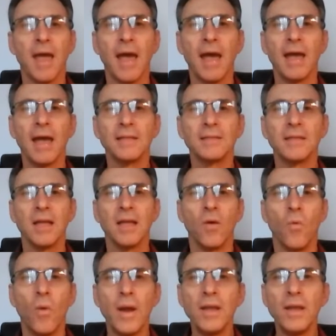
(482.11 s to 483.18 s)
And
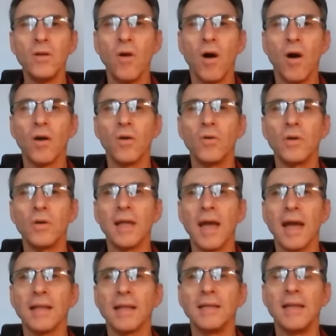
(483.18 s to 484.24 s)
when you are looking
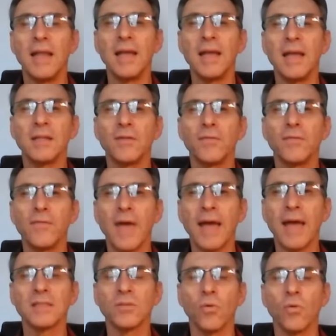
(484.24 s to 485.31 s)
at the negative
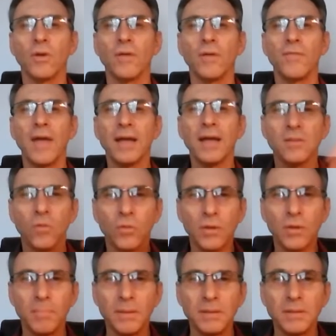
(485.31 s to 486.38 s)
facts or
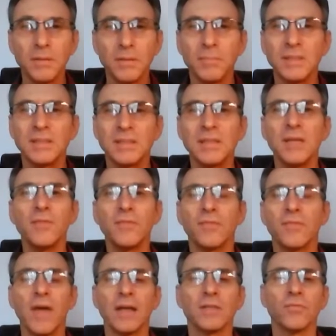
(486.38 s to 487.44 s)
the perceived
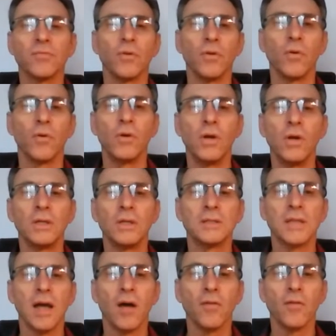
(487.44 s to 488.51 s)
facts for
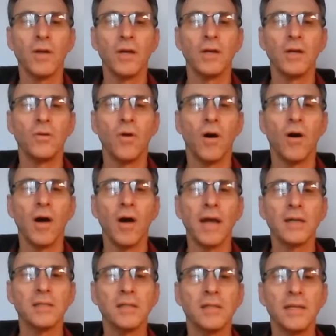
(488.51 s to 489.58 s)
yourself, you are
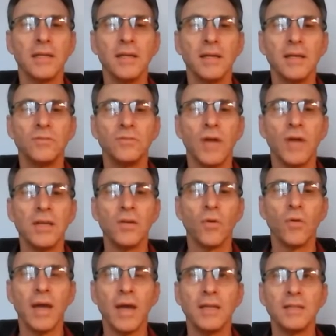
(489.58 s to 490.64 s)
actually drain
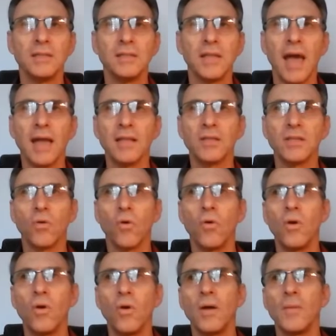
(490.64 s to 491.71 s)
your energy, and
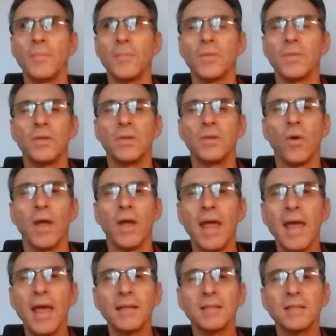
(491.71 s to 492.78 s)
your
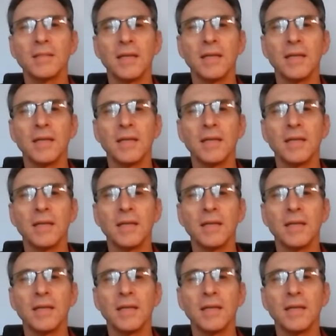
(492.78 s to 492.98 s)
head,